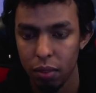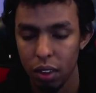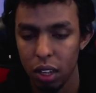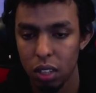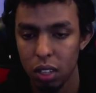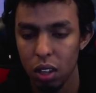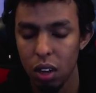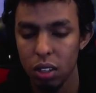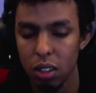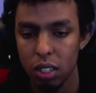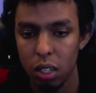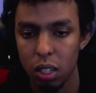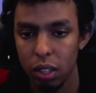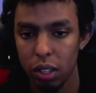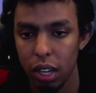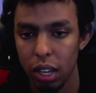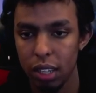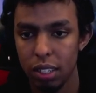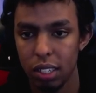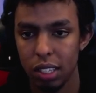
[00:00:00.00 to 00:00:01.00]
As long as he
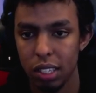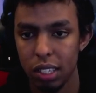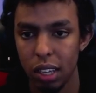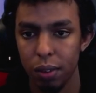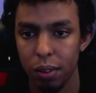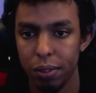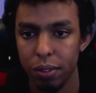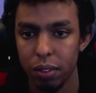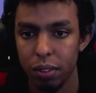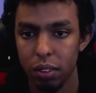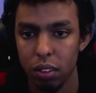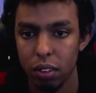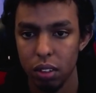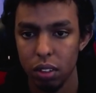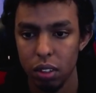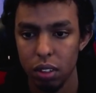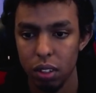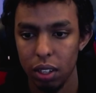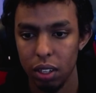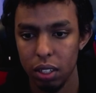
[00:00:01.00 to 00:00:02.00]
retains his self
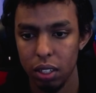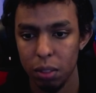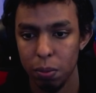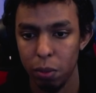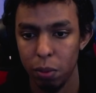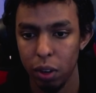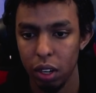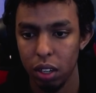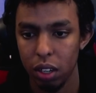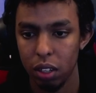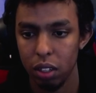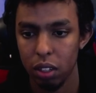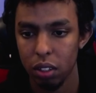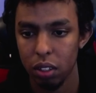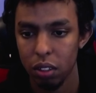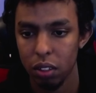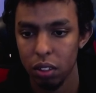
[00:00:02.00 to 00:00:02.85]
and his brain.